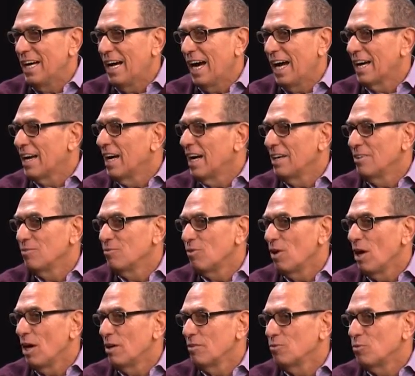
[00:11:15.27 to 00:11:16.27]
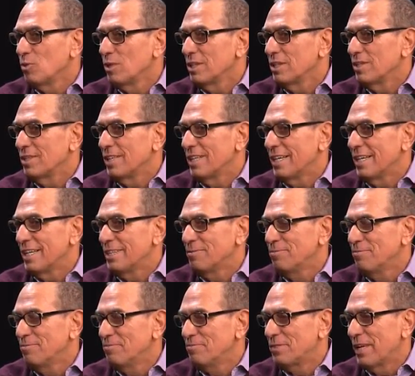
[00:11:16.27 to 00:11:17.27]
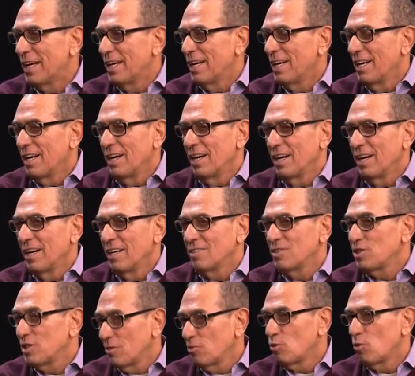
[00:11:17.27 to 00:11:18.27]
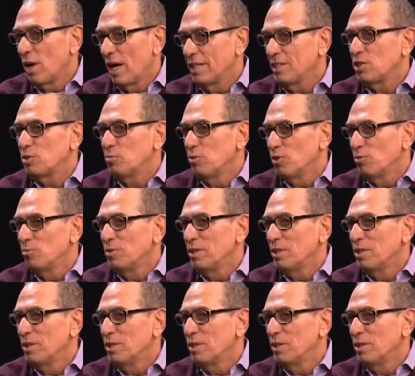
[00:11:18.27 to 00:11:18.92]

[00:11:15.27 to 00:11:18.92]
I got involved with uh, uh civil wait, rights. Wait, wait,